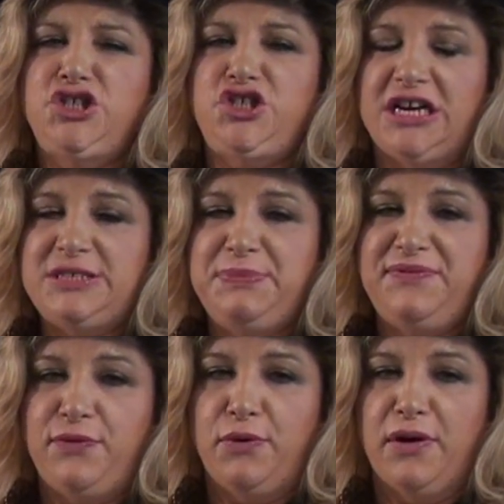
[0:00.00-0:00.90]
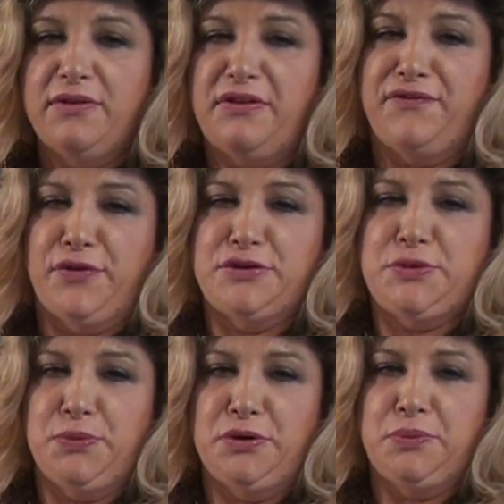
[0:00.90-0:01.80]
just before the
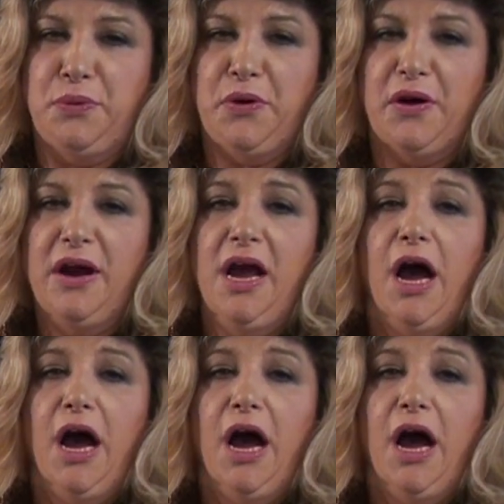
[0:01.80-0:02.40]
First World War,